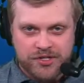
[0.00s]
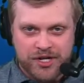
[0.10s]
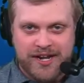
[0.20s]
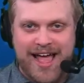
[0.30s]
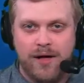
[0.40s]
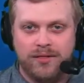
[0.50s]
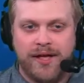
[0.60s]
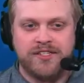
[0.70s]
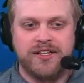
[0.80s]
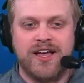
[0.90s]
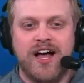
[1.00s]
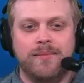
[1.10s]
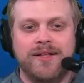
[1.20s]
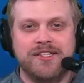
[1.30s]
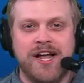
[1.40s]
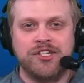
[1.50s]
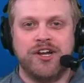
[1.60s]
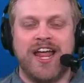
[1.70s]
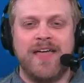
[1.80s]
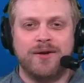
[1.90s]
Check it out. Links in the comment section
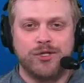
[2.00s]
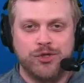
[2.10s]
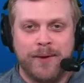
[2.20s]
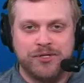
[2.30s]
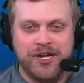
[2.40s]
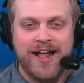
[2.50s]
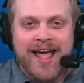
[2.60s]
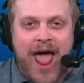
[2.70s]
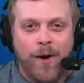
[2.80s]
and the description.